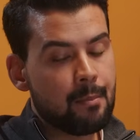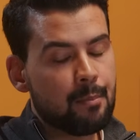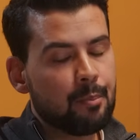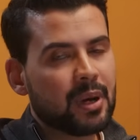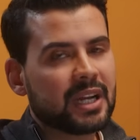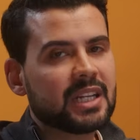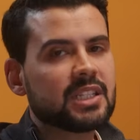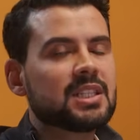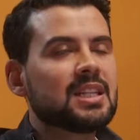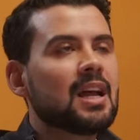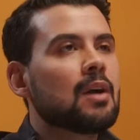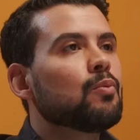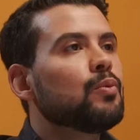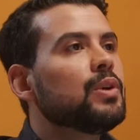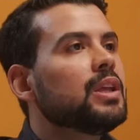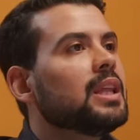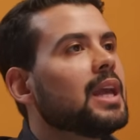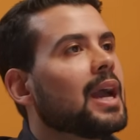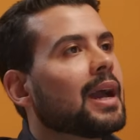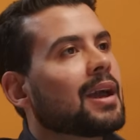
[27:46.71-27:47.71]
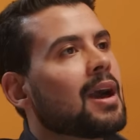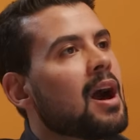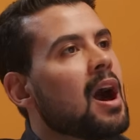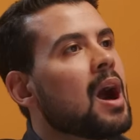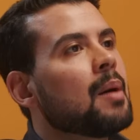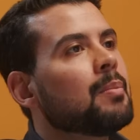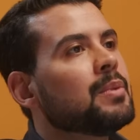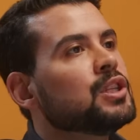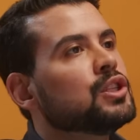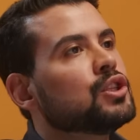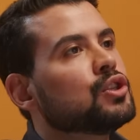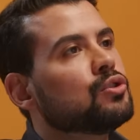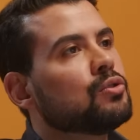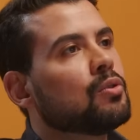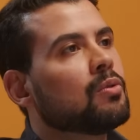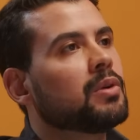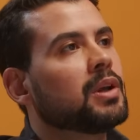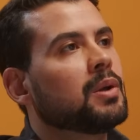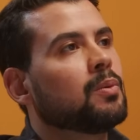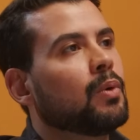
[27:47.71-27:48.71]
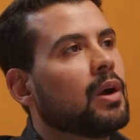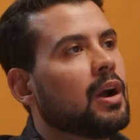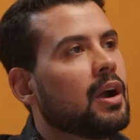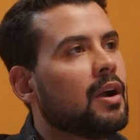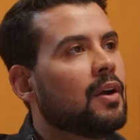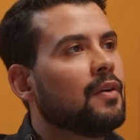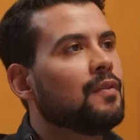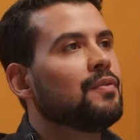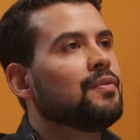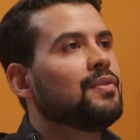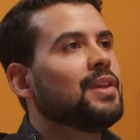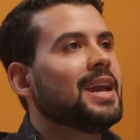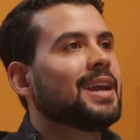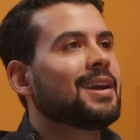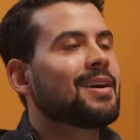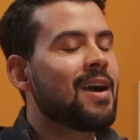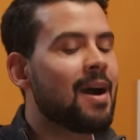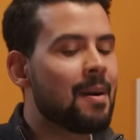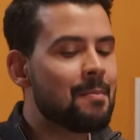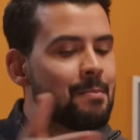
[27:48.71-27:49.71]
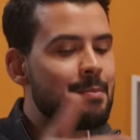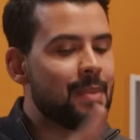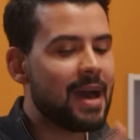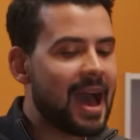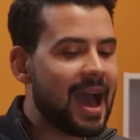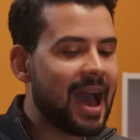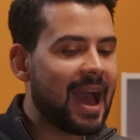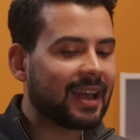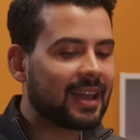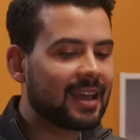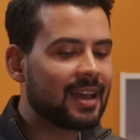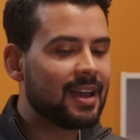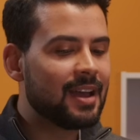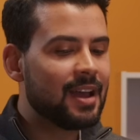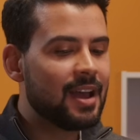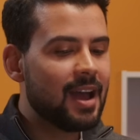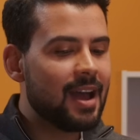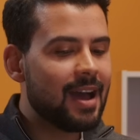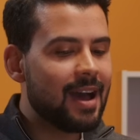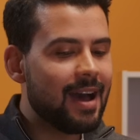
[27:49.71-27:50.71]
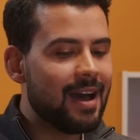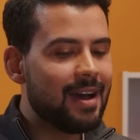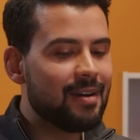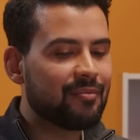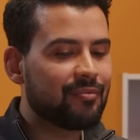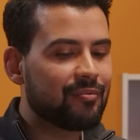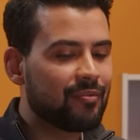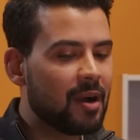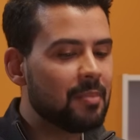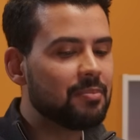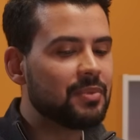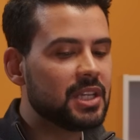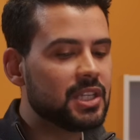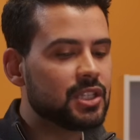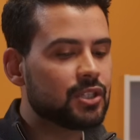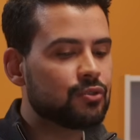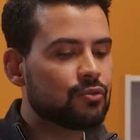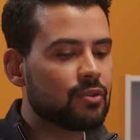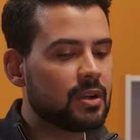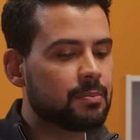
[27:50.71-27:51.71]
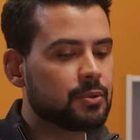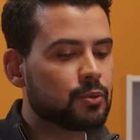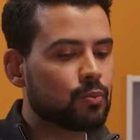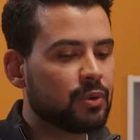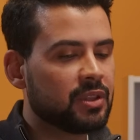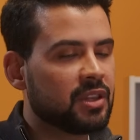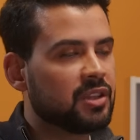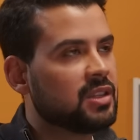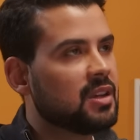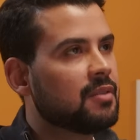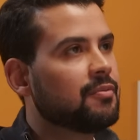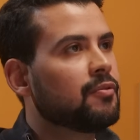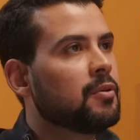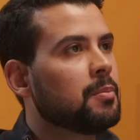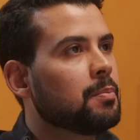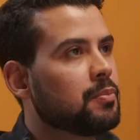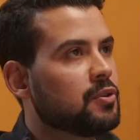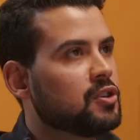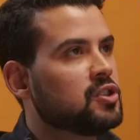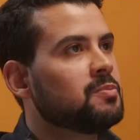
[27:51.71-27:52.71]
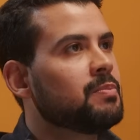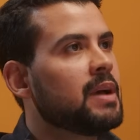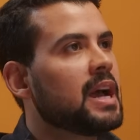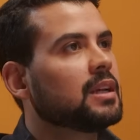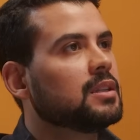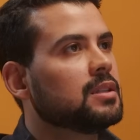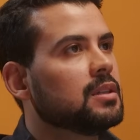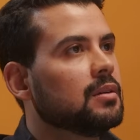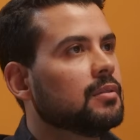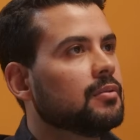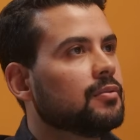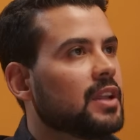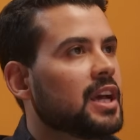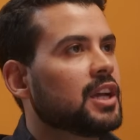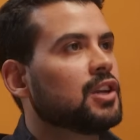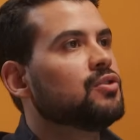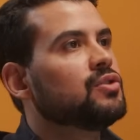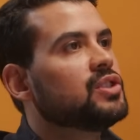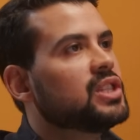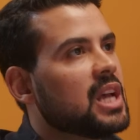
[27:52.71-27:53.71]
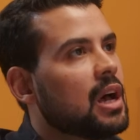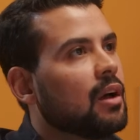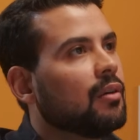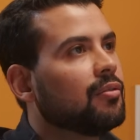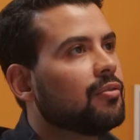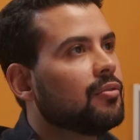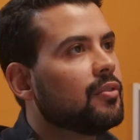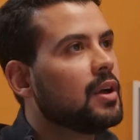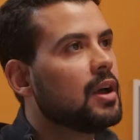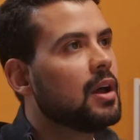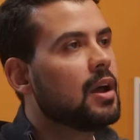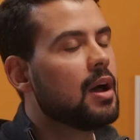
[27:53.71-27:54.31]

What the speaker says: But it's not really a common story where they come back from these trips with a different perspective, like yourself.